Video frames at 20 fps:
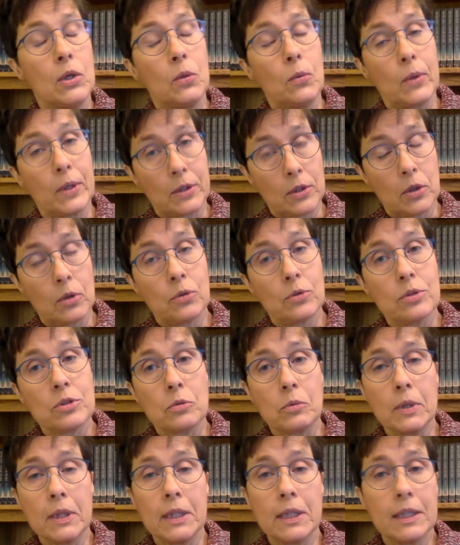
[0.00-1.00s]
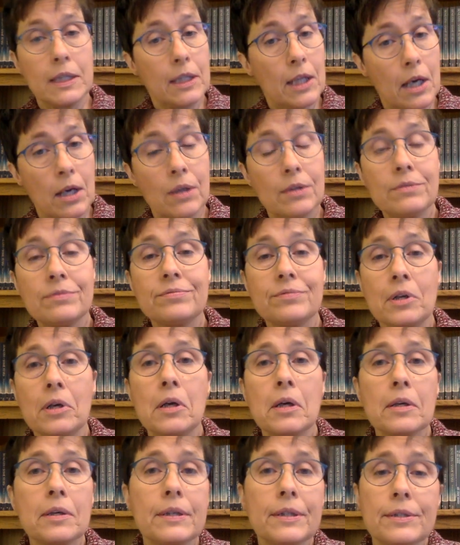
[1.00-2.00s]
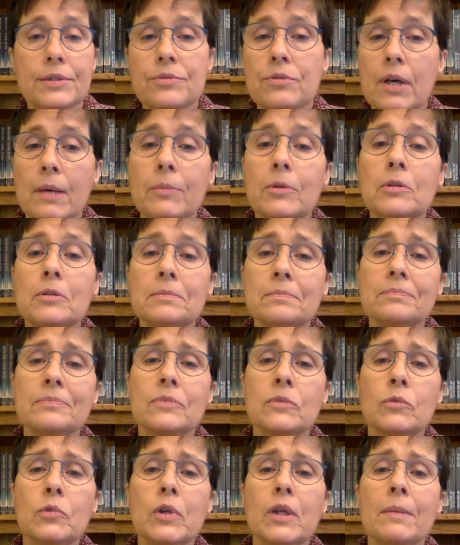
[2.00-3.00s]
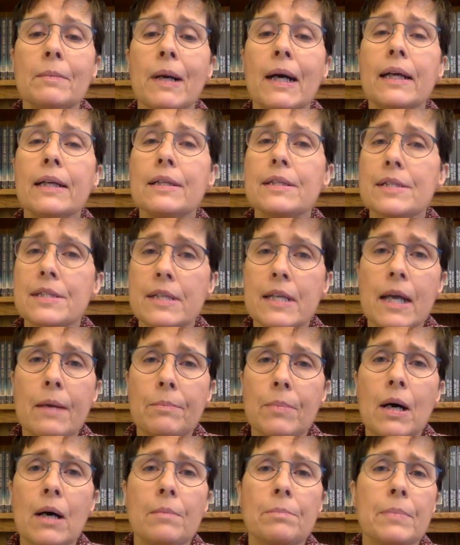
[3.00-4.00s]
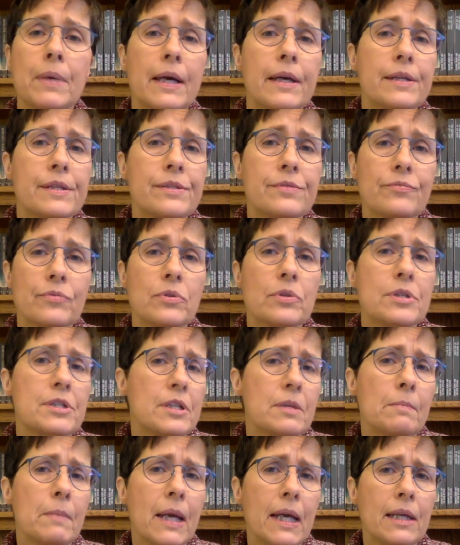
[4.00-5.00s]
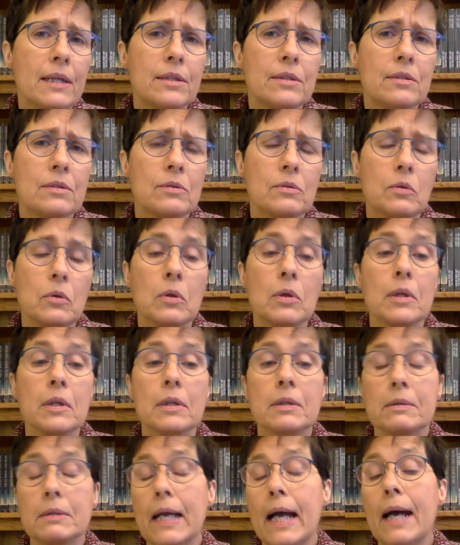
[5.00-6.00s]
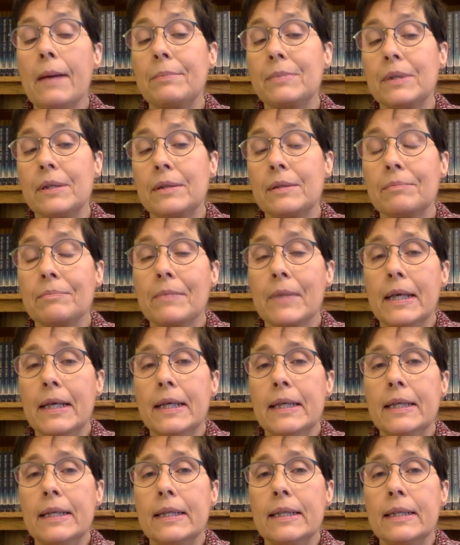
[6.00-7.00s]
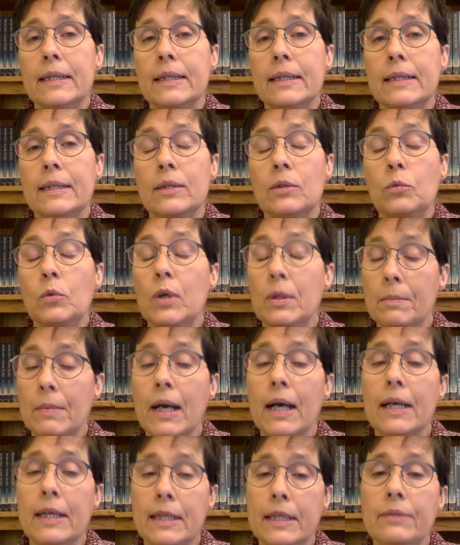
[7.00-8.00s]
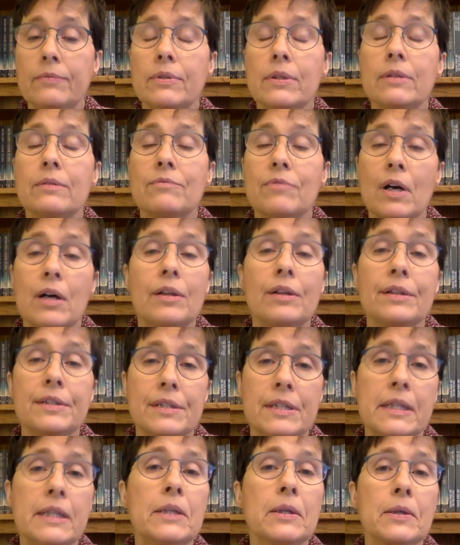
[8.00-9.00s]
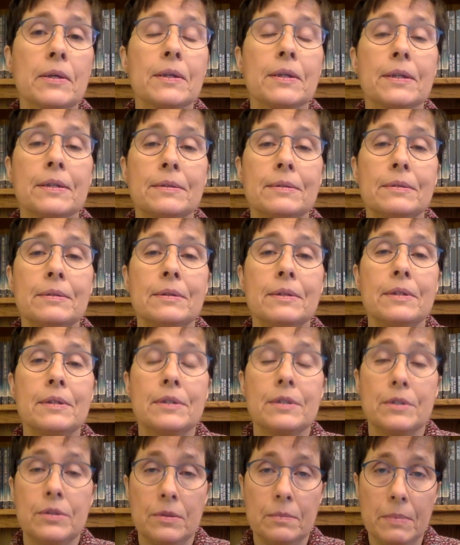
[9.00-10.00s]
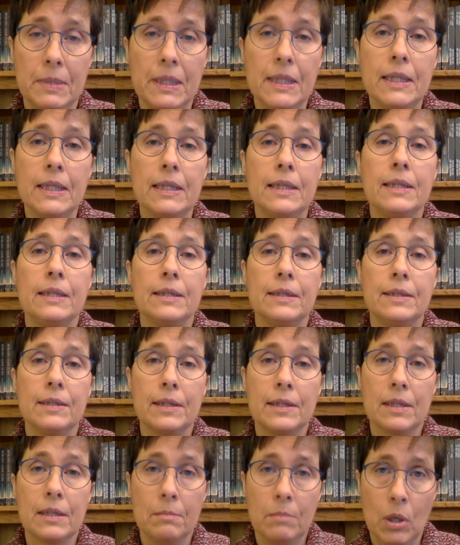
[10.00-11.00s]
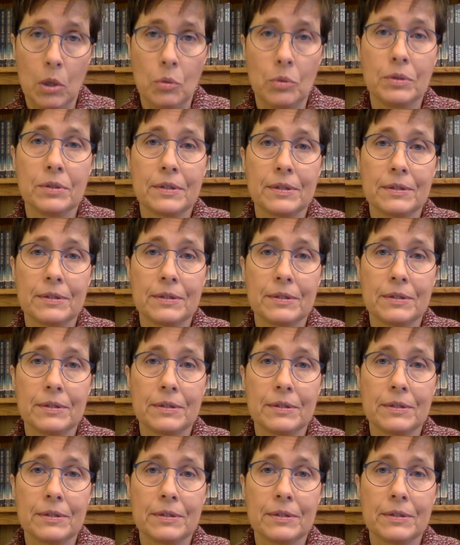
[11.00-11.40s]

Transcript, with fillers: When those we love are in trouble, we might step up as first mate or captain. We might even volunteer to be the boat.